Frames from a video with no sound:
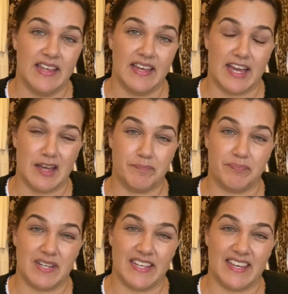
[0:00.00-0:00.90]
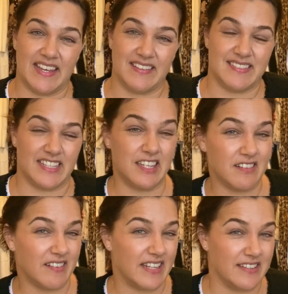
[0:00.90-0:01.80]
But again,
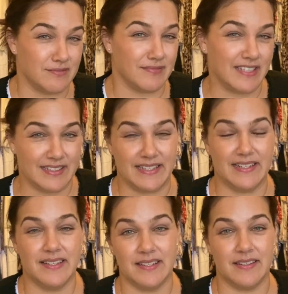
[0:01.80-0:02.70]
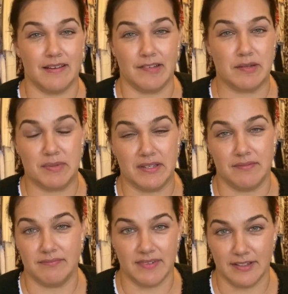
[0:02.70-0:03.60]
security is really going to
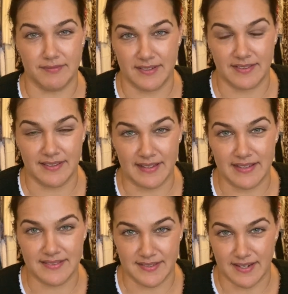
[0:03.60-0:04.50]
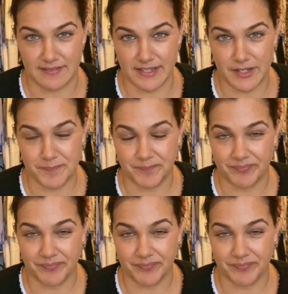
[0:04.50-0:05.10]
be relevant in that scenario.